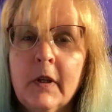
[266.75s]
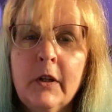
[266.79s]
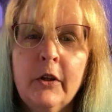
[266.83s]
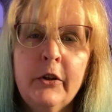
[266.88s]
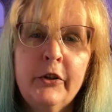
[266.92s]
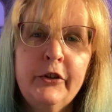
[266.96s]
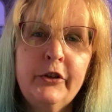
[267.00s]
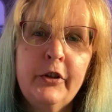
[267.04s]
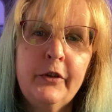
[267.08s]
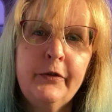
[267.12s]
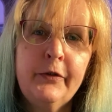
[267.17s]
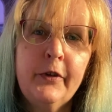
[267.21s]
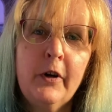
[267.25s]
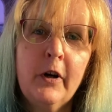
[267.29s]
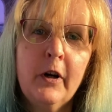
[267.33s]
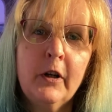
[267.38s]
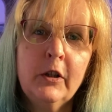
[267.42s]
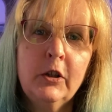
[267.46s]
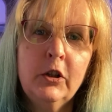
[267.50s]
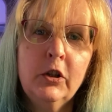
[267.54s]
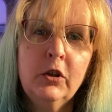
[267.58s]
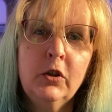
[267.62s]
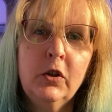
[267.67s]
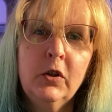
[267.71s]
So far,
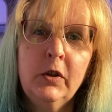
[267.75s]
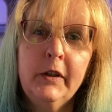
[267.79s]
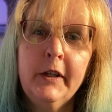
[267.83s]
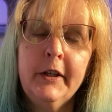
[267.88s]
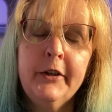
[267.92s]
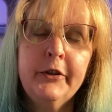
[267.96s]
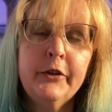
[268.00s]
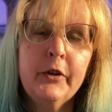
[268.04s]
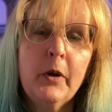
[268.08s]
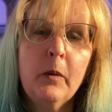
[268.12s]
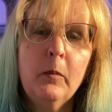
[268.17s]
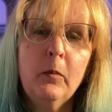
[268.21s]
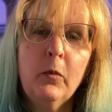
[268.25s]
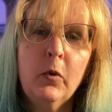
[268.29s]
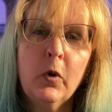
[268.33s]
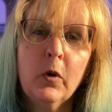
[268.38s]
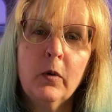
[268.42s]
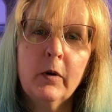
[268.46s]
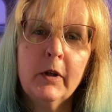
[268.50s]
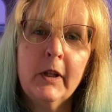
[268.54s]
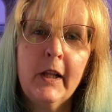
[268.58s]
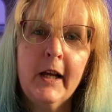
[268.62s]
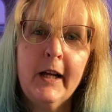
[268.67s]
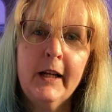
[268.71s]
Google is more
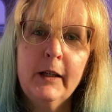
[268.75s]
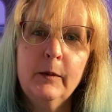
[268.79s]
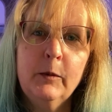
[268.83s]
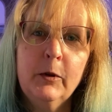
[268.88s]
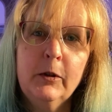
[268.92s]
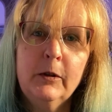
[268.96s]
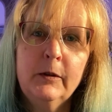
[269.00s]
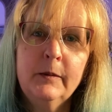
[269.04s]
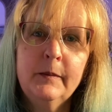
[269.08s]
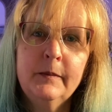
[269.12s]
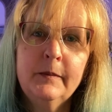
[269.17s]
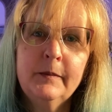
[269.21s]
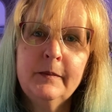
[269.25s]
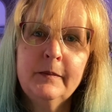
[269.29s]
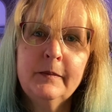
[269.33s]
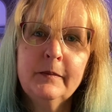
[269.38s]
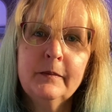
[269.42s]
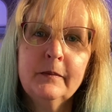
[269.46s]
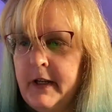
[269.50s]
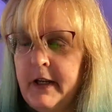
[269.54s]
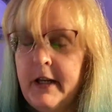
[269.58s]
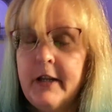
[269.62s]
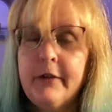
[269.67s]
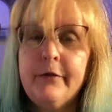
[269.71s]
reliable.
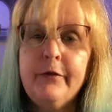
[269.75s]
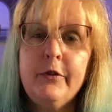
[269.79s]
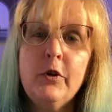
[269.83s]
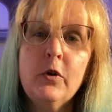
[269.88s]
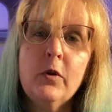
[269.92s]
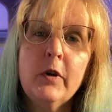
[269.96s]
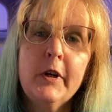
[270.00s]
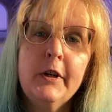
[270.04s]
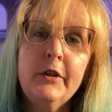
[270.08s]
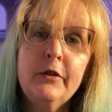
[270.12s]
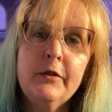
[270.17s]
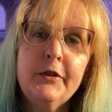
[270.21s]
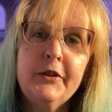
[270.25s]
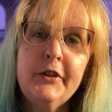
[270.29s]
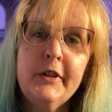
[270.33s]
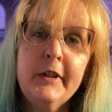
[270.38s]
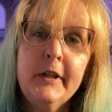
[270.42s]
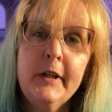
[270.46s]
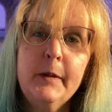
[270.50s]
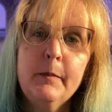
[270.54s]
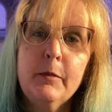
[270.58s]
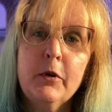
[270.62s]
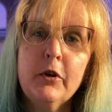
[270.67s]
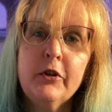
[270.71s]
If you're interested
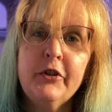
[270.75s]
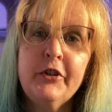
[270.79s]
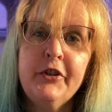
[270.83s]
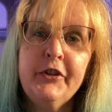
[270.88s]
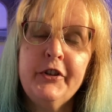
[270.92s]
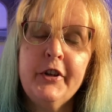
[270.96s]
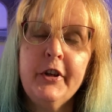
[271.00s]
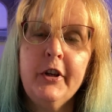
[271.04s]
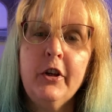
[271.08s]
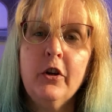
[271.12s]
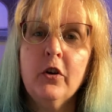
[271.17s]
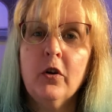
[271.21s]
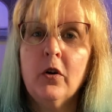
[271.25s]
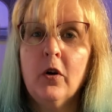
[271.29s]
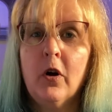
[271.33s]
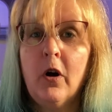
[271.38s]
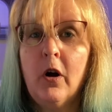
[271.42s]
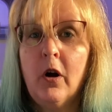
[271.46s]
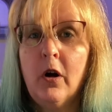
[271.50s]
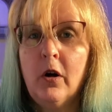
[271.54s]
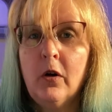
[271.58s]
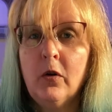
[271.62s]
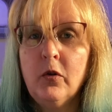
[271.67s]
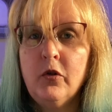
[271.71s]
in purchasing your
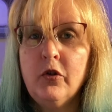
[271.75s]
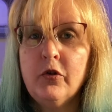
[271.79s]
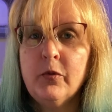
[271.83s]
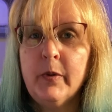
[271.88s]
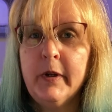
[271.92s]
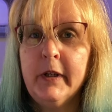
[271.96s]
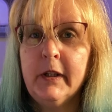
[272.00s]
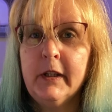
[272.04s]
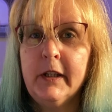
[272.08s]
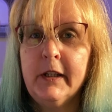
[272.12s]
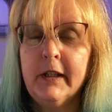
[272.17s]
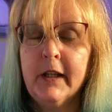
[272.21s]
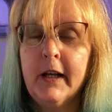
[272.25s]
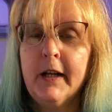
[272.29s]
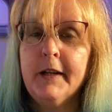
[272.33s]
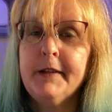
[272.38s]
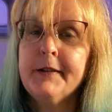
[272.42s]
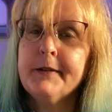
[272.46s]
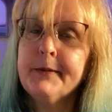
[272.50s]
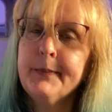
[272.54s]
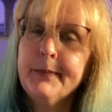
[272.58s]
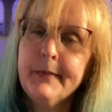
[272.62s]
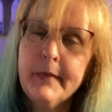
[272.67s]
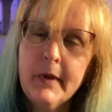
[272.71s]
own Twinkly
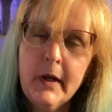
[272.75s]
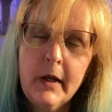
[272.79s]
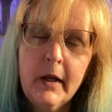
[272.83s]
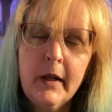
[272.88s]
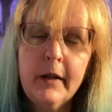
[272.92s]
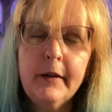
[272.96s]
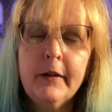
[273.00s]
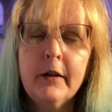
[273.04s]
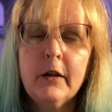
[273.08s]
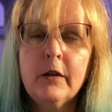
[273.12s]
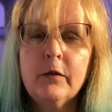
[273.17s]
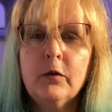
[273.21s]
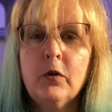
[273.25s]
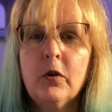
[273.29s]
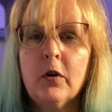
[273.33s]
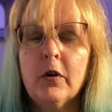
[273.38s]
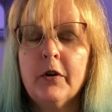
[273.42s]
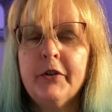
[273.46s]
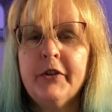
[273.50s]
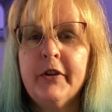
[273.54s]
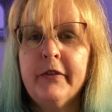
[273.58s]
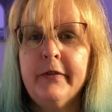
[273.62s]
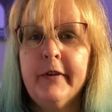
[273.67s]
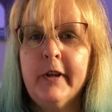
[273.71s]
lights, they're of
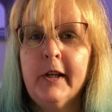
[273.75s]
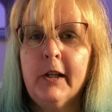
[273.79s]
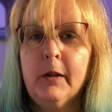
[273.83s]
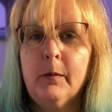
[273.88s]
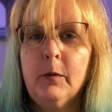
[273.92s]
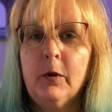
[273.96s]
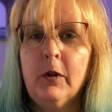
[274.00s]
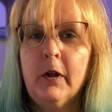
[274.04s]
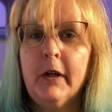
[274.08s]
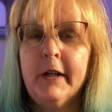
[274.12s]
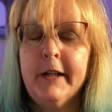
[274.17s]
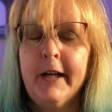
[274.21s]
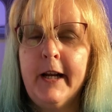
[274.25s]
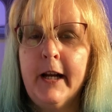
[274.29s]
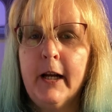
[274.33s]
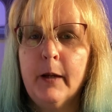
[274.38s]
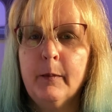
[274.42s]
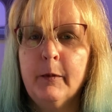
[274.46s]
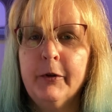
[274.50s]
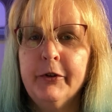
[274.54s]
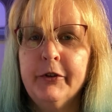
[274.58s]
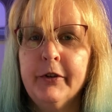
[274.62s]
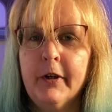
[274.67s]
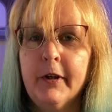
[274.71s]
course available on
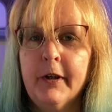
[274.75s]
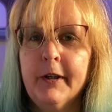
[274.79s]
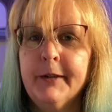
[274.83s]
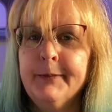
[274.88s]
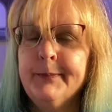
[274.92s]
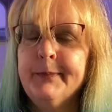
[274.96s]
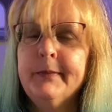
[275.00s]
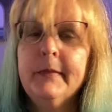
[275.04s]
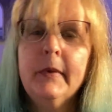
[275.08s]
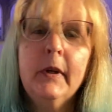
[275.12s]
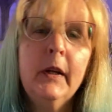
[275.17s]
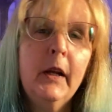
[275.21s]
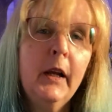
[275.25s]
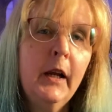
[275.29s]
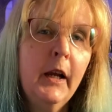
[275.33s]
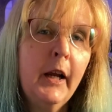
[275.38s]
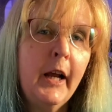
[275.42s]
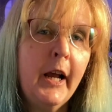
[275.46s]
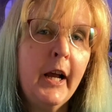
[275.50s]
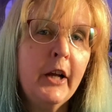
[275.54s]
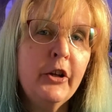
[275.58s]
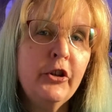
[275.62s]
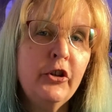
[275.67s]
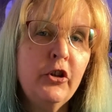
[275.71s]
Amazon.
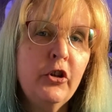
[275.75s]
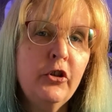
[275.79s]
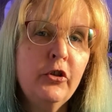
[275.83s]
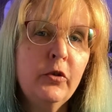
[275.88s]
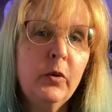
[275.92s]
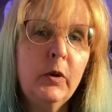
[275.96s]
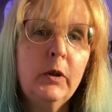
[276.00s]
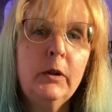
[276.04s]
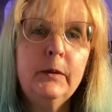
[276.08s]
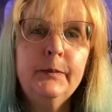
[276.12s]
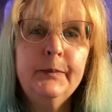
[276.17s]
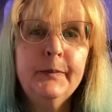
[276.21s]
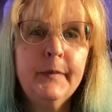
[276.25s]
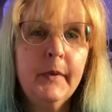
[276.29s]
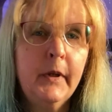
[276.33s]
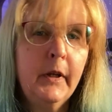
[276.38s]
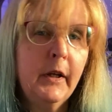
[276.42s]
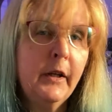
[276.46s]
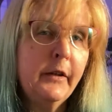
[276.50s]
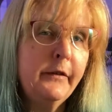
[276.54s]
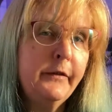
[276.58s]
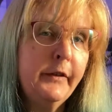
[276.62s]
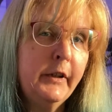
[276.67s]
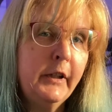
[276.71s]
As usual,
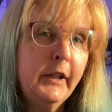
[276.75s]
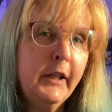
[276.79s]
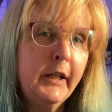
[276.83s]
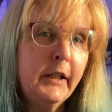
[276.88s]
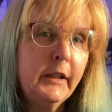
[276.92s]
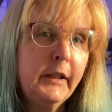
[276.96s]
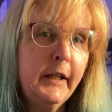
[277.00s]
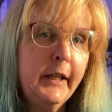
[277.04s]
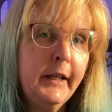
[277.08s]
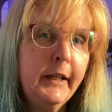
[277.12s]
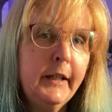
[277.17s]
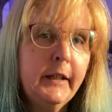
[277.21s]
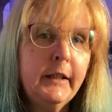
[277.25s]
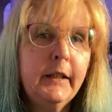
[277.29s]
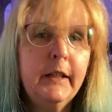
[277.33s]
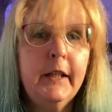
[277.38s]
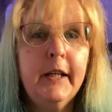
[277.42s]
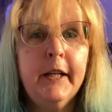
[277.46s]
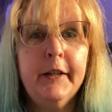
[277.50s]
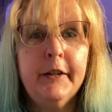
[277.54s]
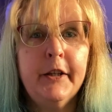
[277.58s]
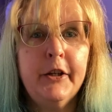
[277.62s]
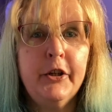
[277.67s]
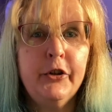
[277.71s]
affiliate link
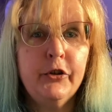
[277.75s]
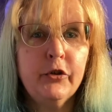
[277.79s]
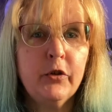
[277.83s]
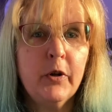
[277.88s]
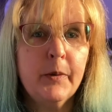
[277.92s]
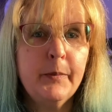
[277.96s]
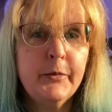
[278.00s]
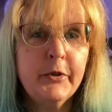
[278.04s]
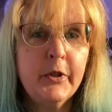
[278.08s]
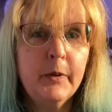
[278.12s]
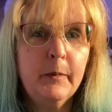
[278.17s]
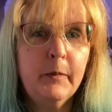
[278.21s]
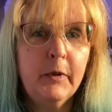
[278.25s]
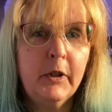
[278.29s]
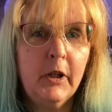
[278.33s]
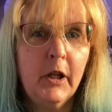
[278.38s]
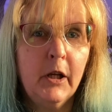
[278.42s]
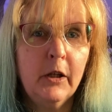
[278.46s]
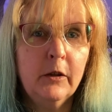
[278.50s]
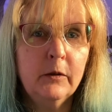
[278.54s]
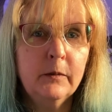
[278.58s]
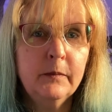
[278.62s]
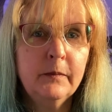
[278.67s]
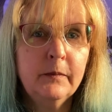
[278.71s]
in the description
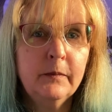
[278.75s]
below.